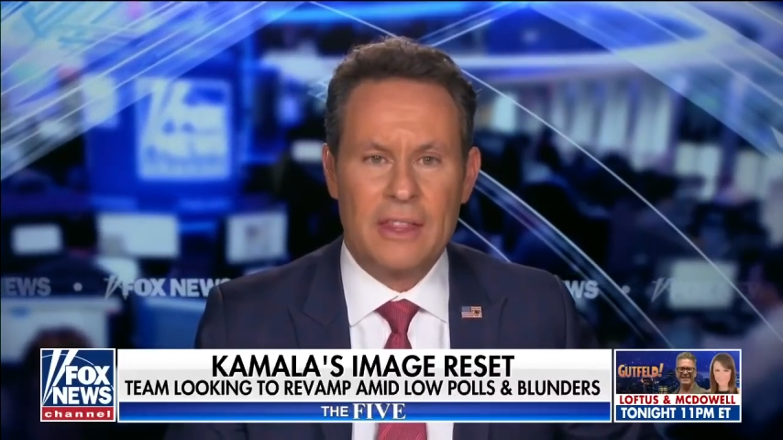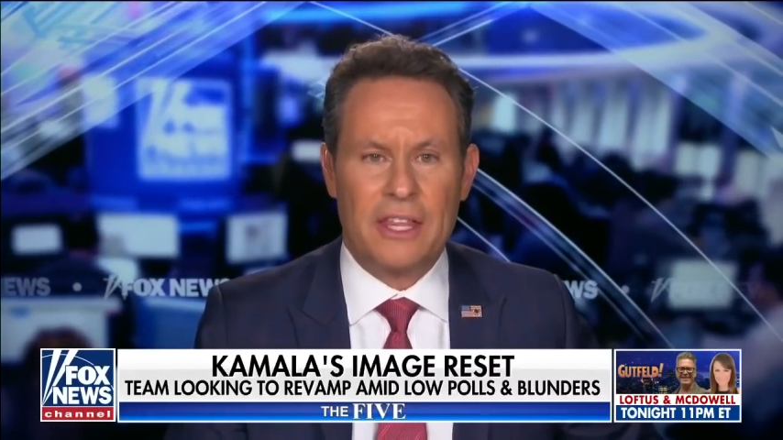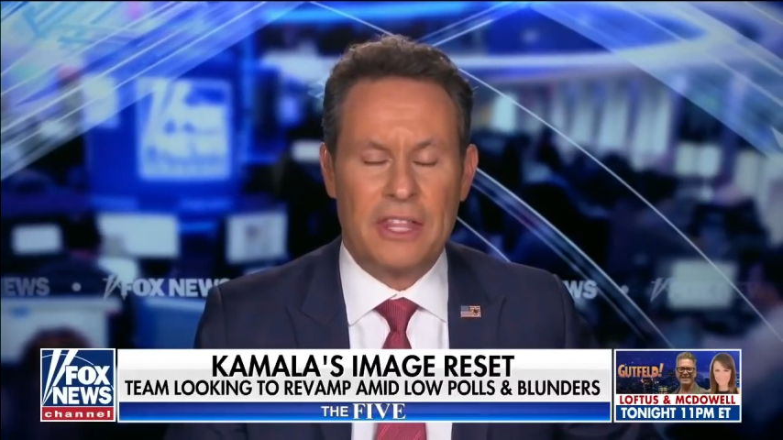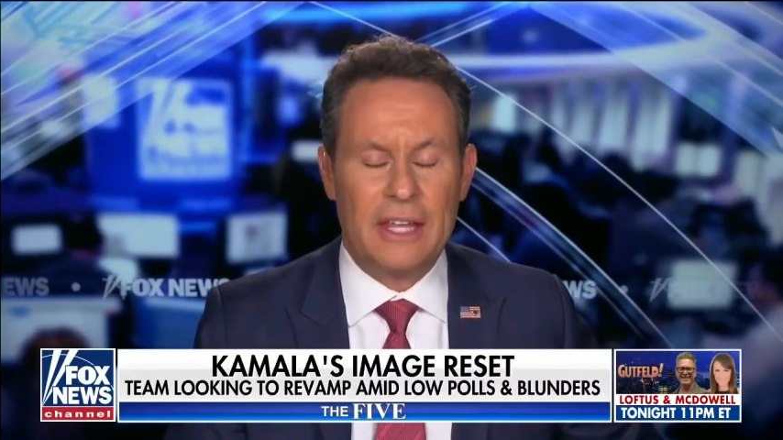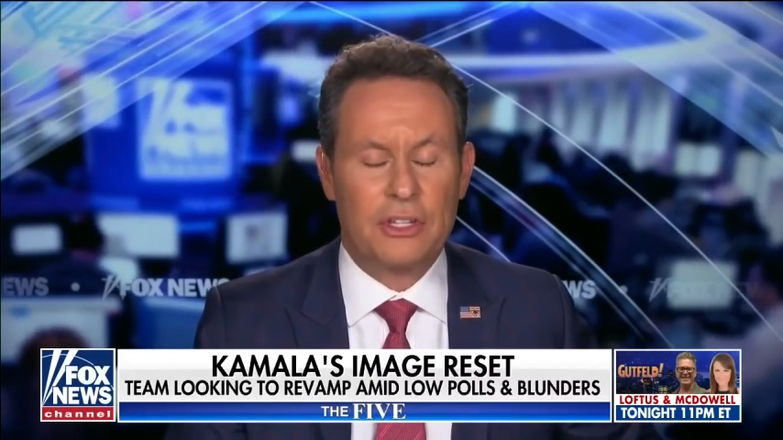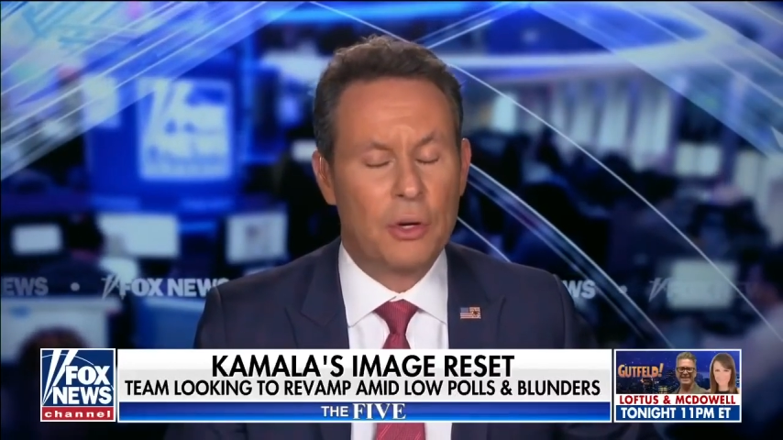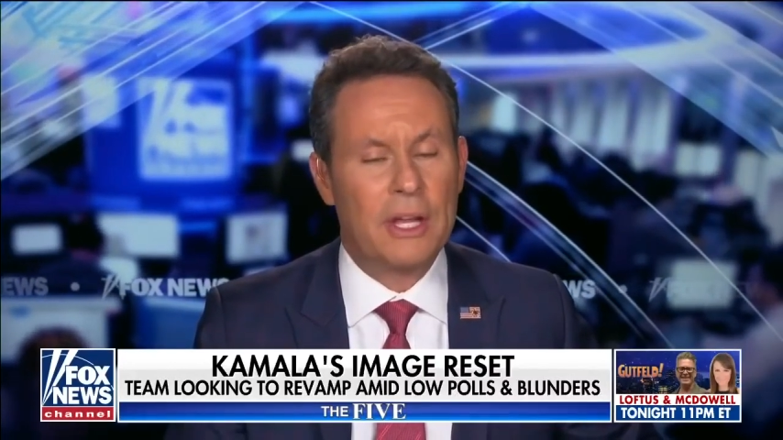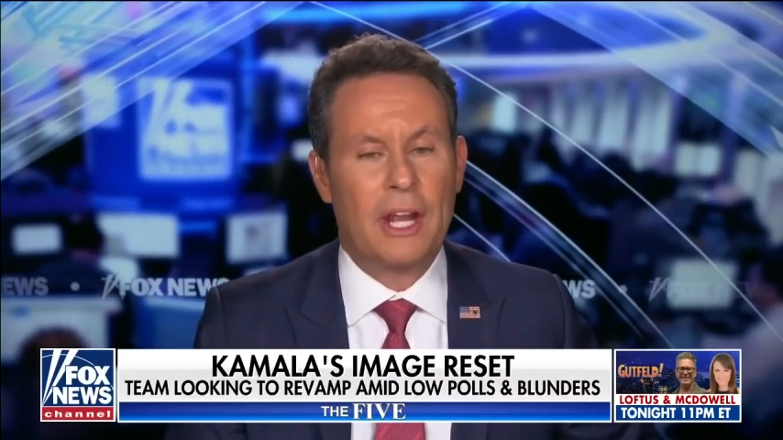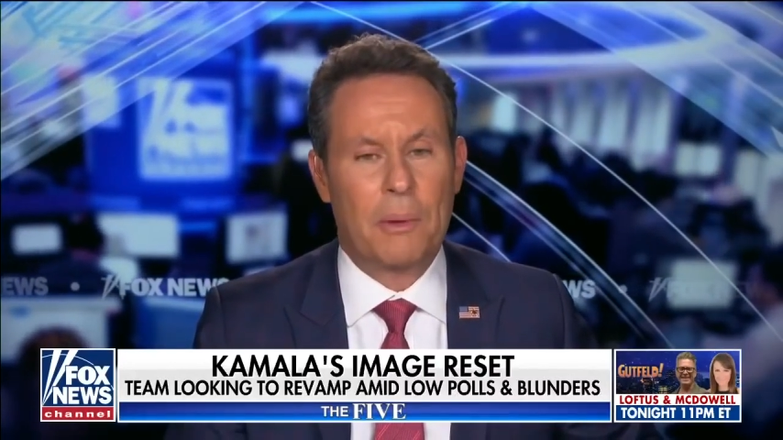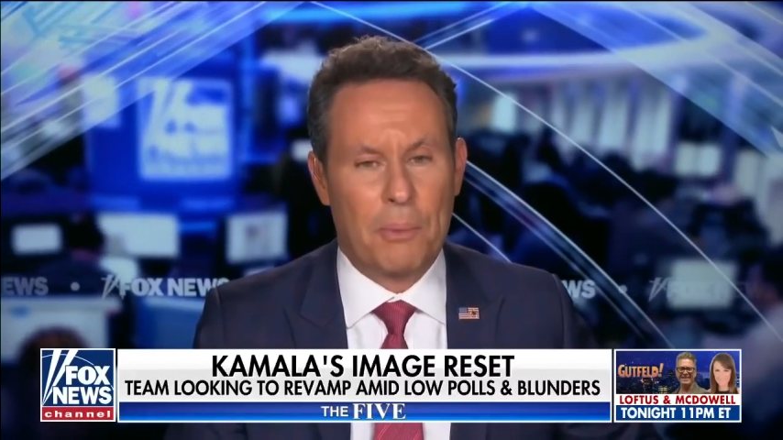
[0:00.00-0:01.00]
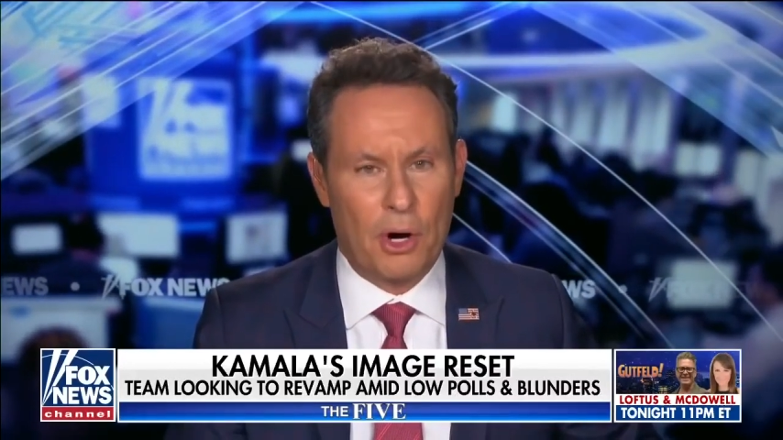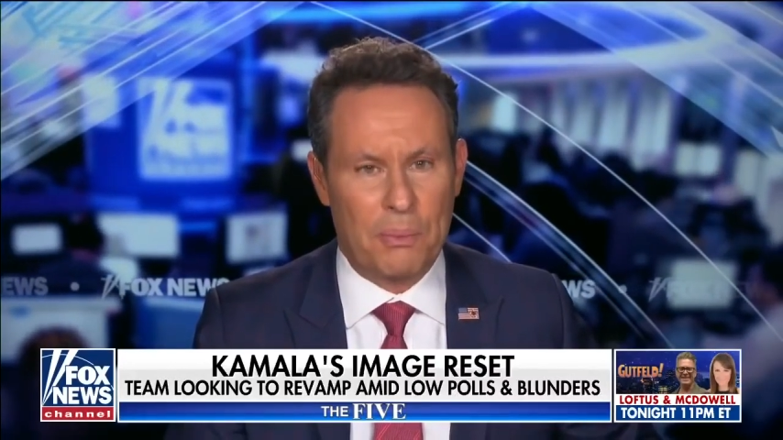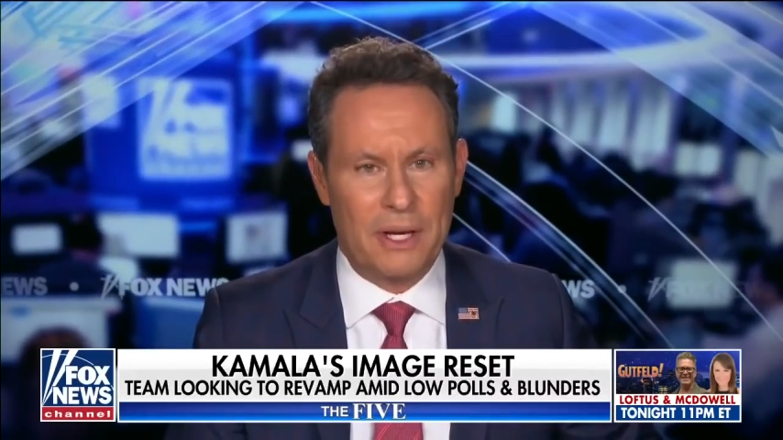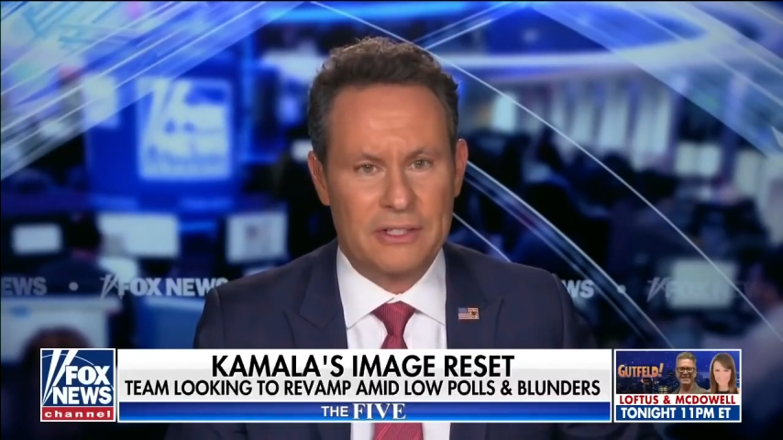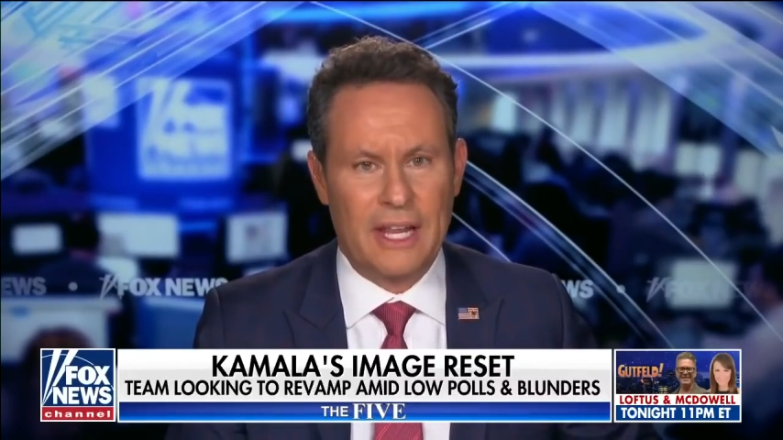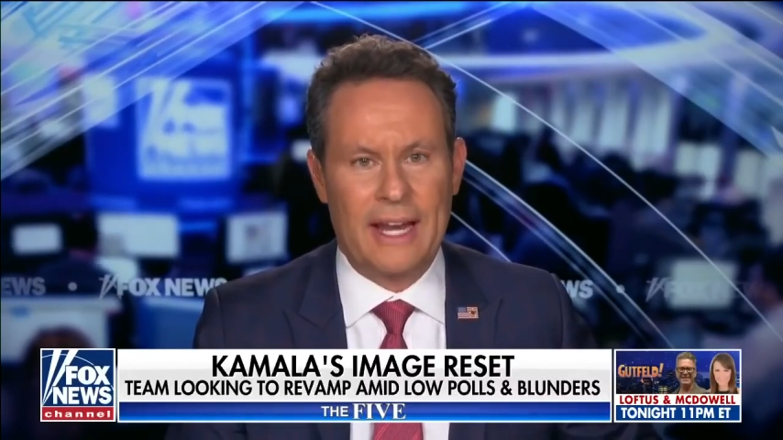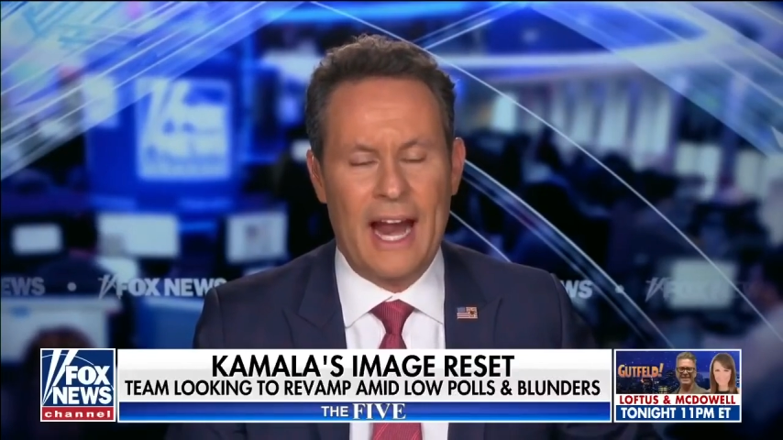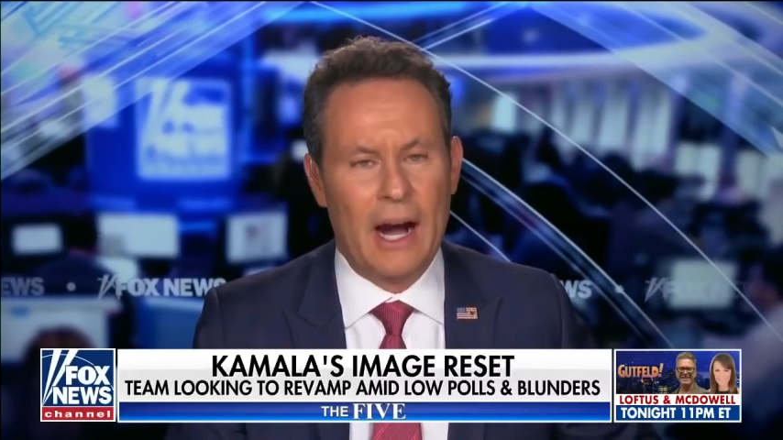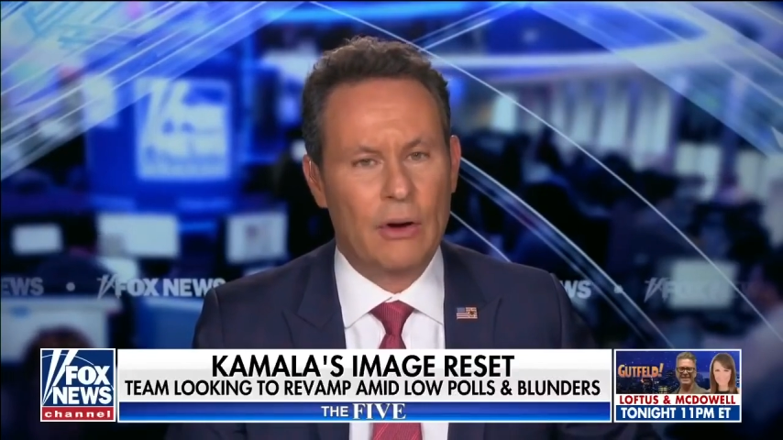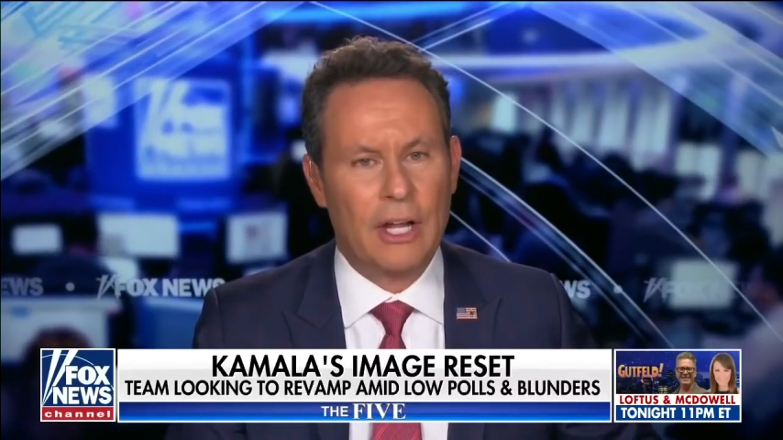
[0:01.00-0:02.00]
that they're doing it on purpose. And
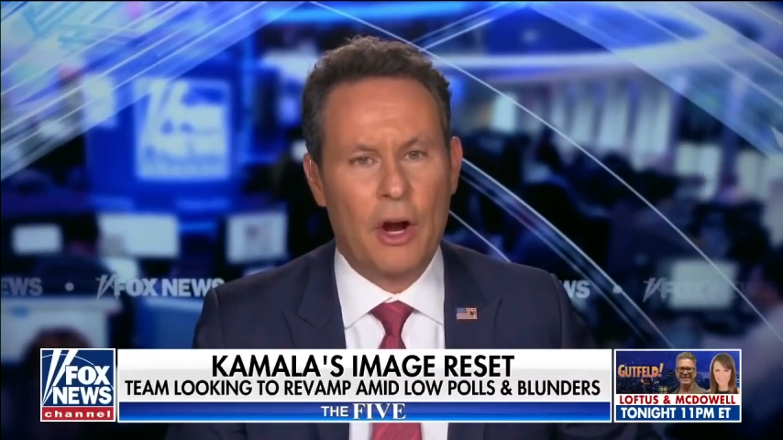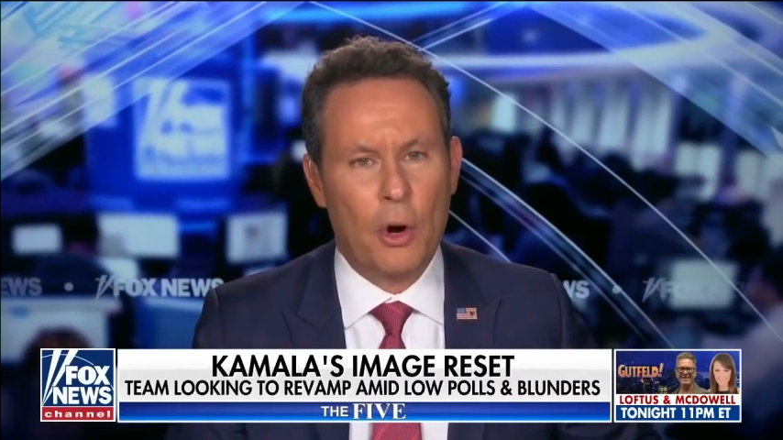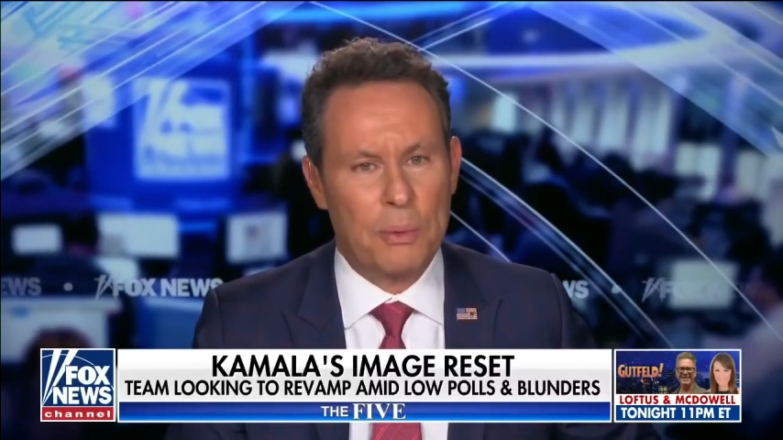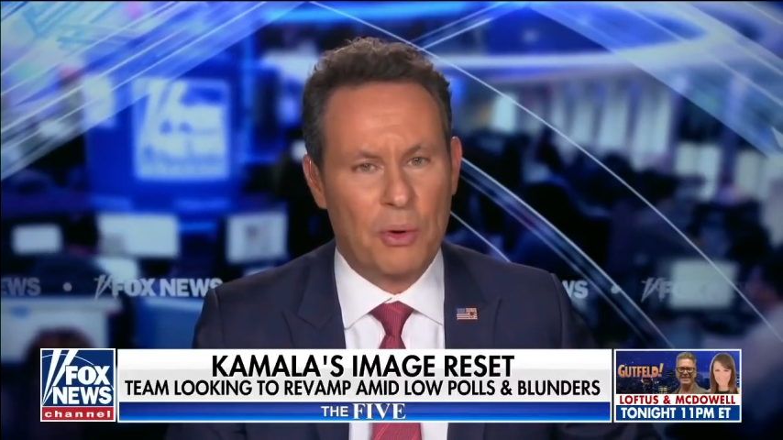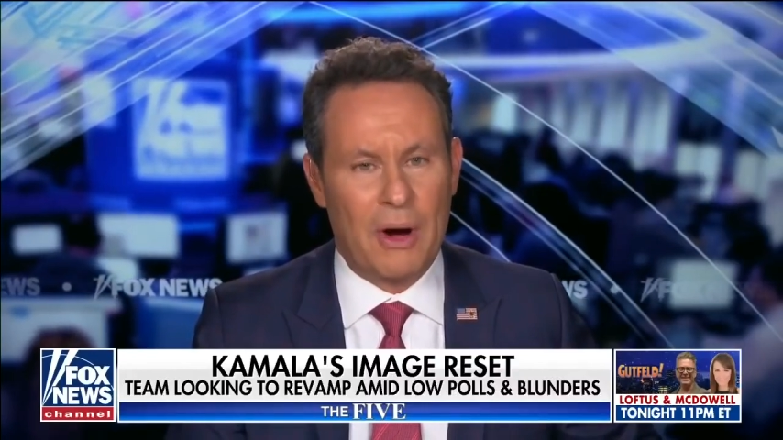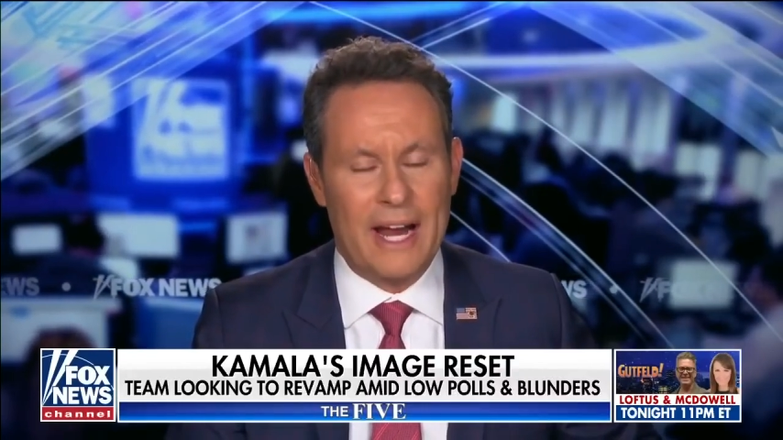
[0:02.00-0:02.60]
Harold, I hope you're